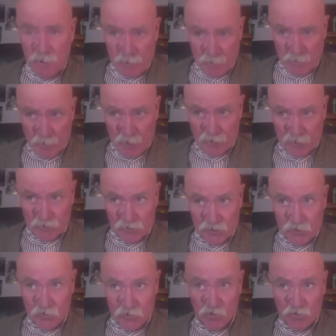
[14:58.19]
about
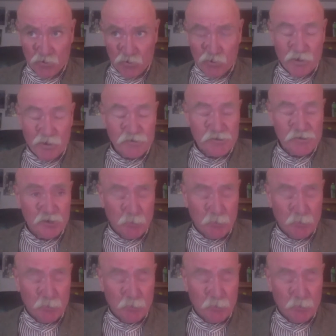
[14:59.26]
2 or 3 years ago.